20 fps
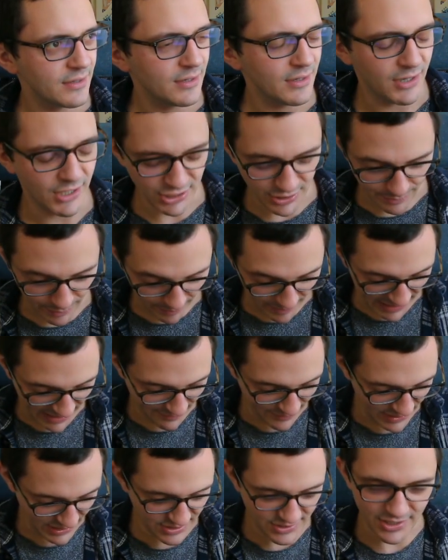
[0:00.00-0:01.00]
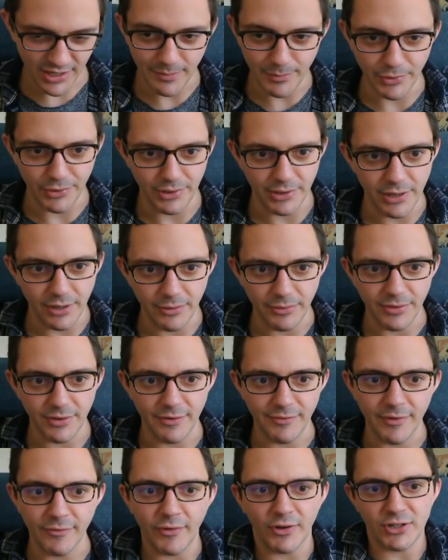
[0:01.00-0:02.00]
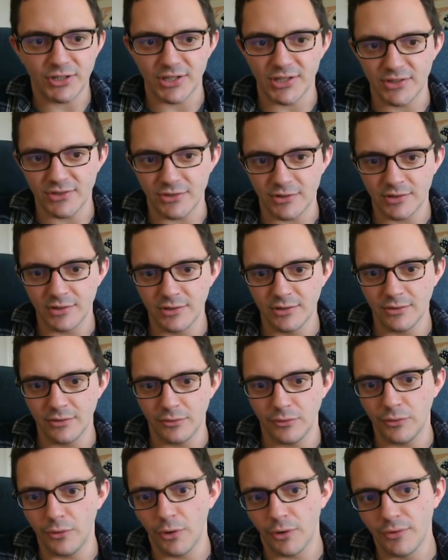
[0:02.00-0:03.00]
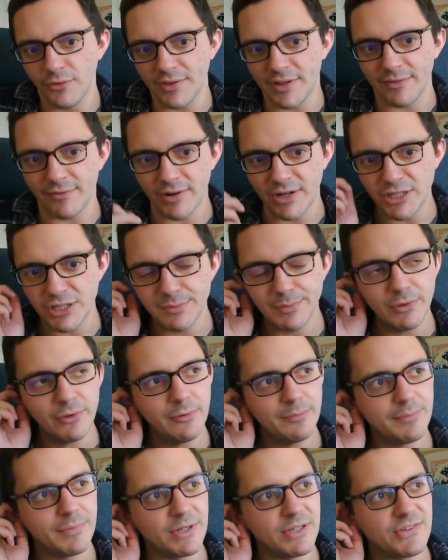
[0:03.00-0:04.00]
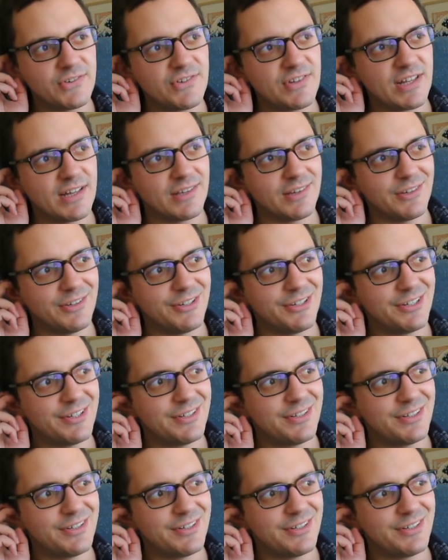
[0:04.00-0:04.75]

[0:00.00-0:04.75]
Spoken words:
I should probably have an example, of a function that's not differentiable, but still